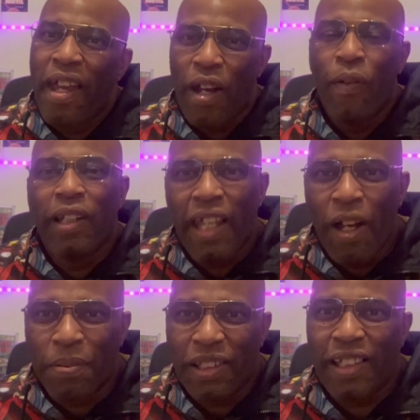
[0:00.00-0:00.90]
It really
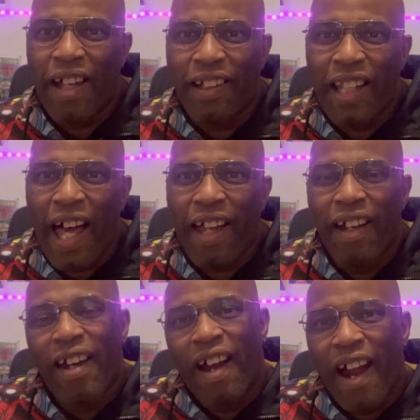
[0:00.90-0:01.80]
helps us out a lot,
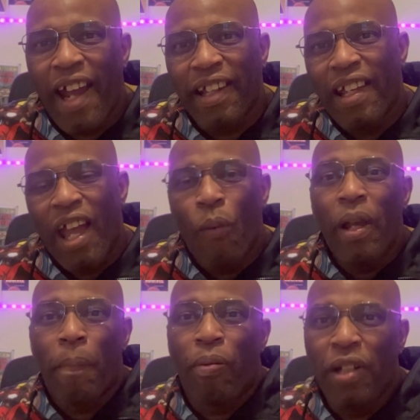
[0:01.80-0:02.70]
all right? And we
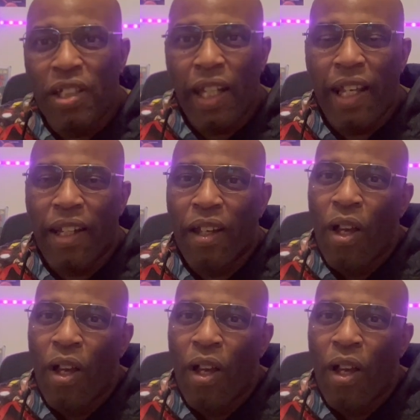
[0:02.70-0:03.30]
appreciate it.